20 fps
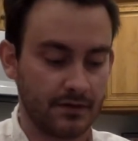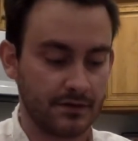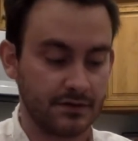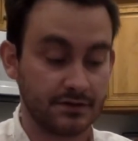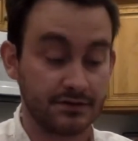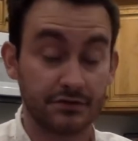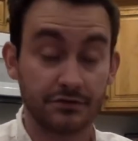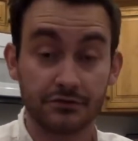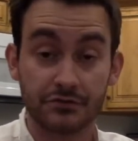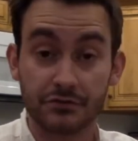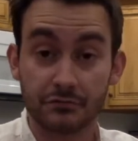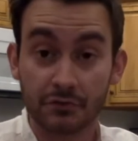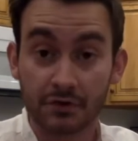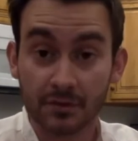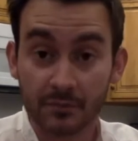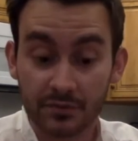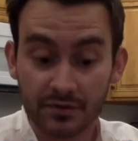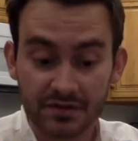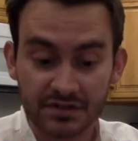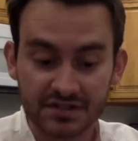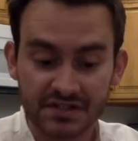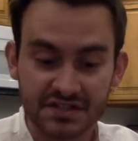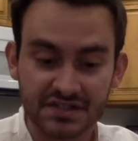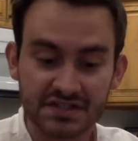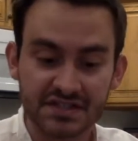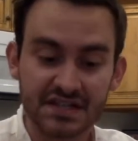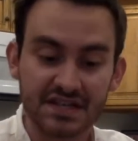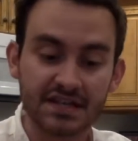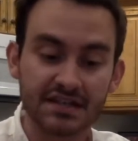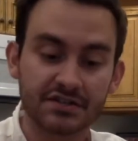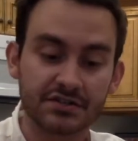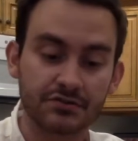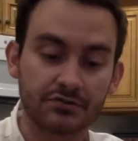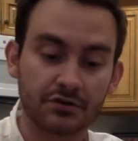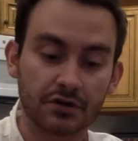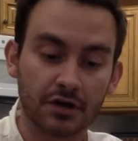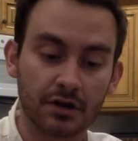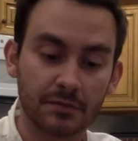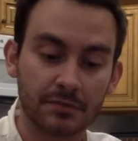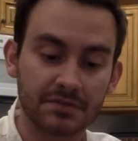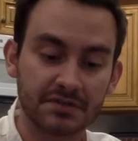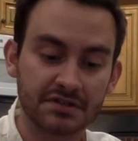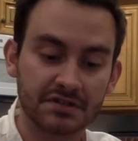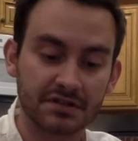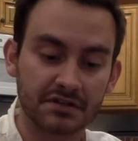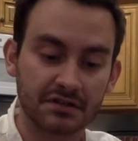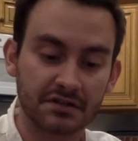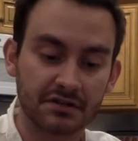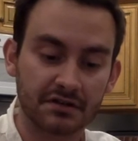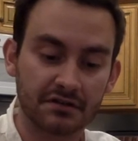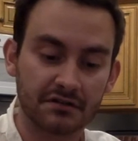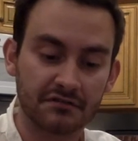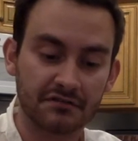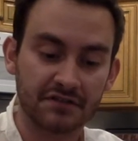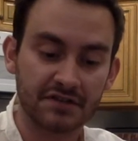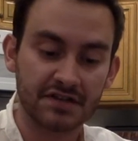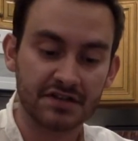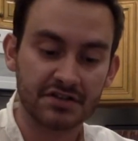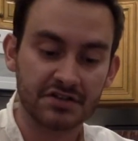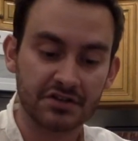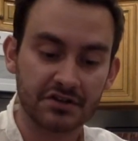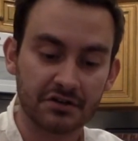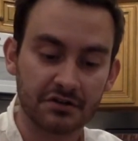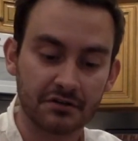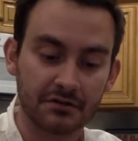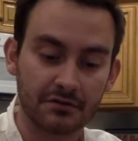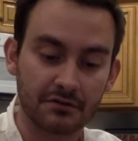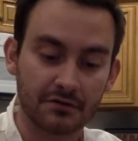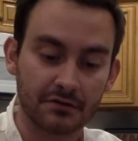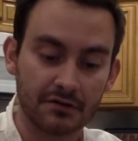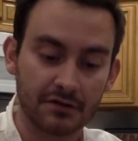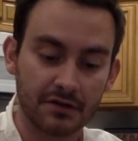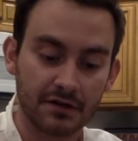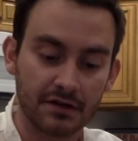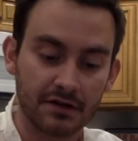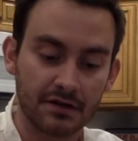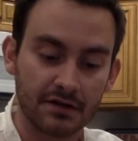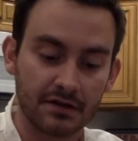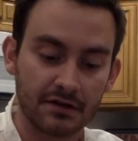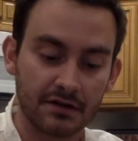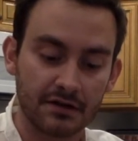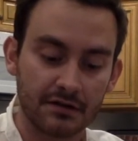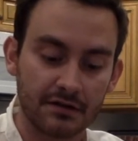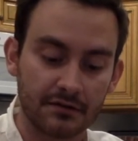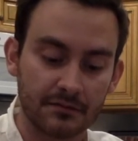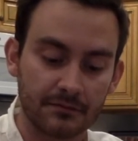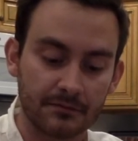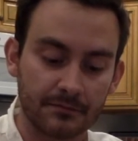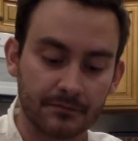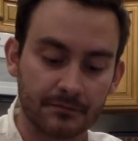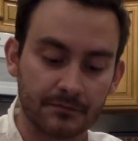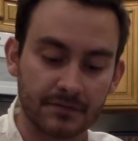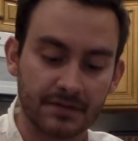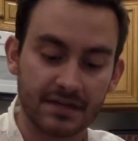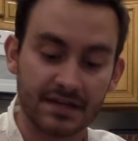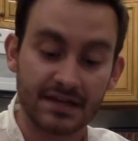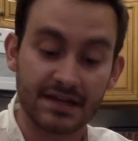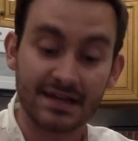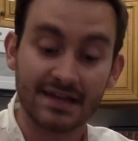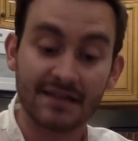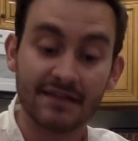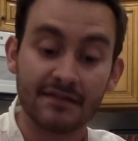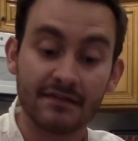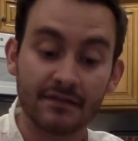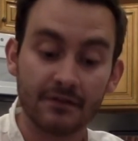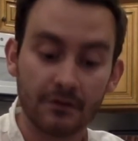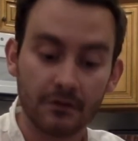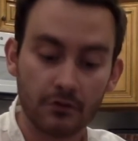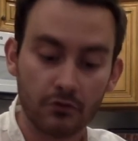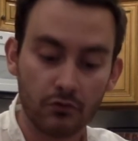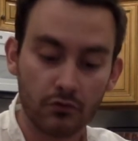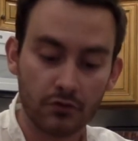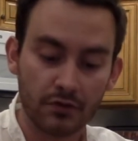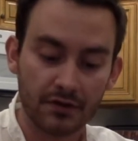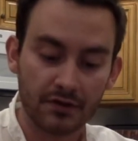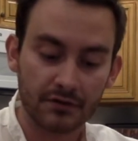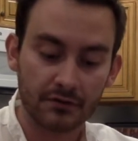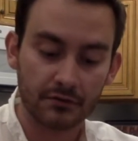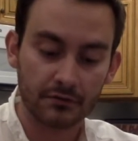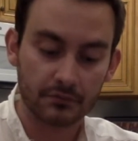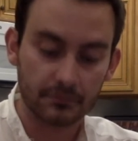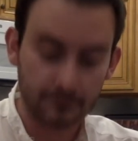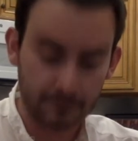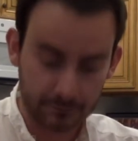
So you want to put 6 drops of each color in the oil.